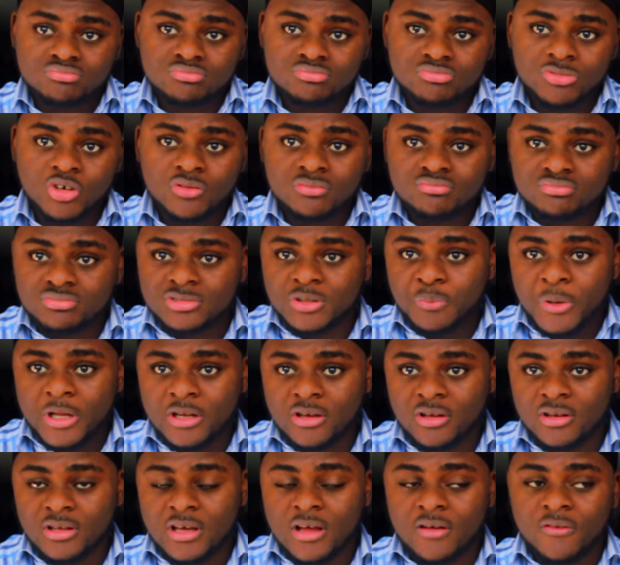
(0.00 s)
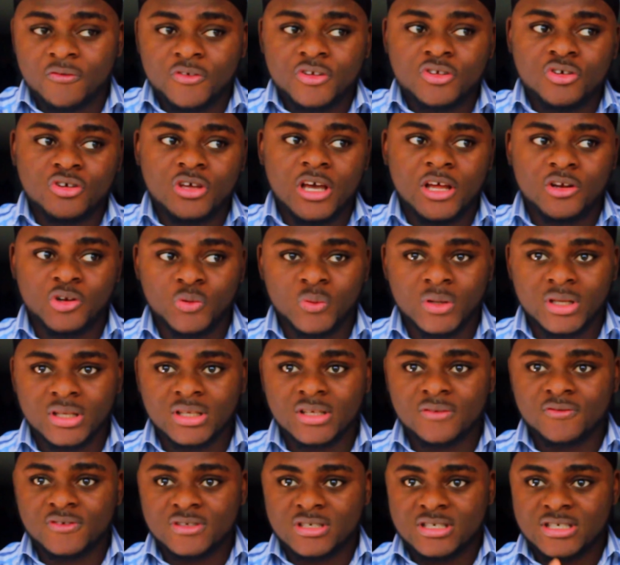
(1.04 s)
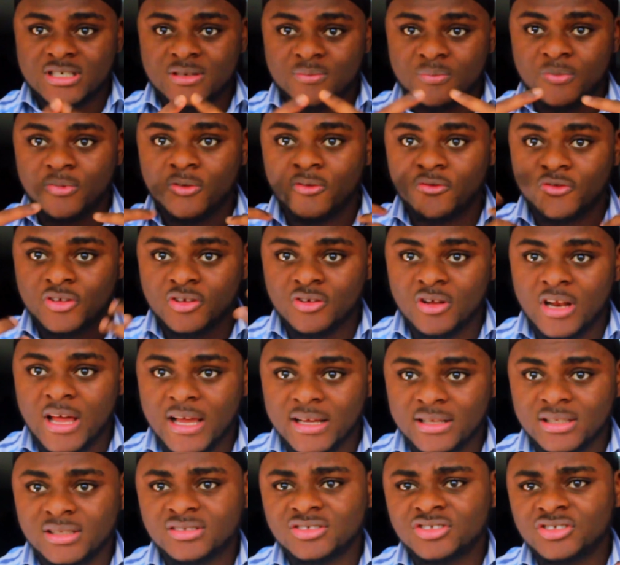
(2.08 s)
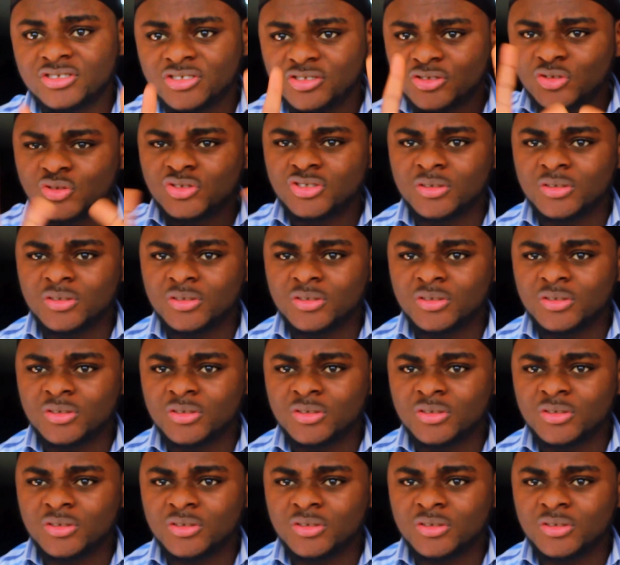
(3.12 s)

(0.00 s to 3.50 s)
No, depending on the kind of video you are doing, if it's a simple video like this, just do